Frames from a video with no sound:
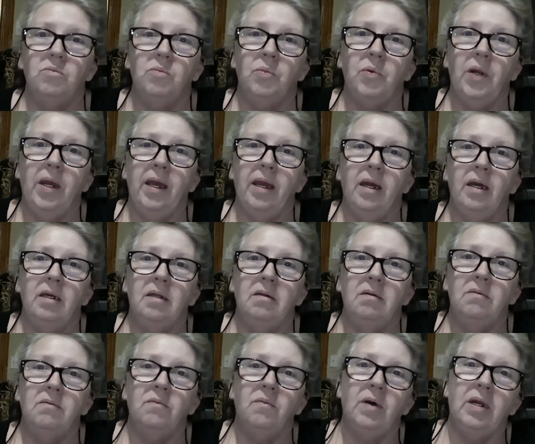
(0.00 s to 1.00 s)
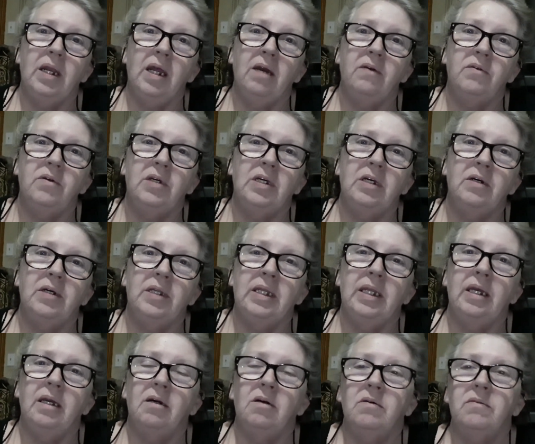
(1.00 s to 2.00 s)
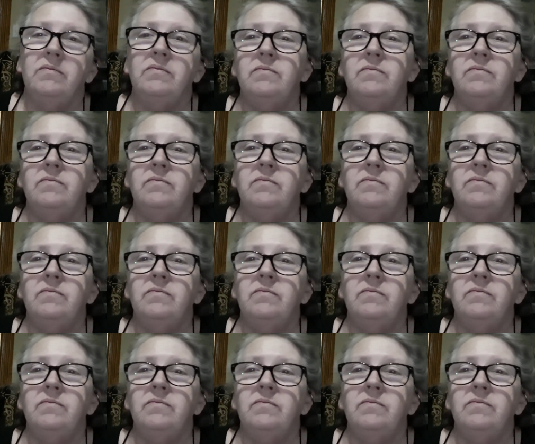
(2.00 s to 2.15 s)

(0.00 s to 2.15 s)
bread, what have you, here and there.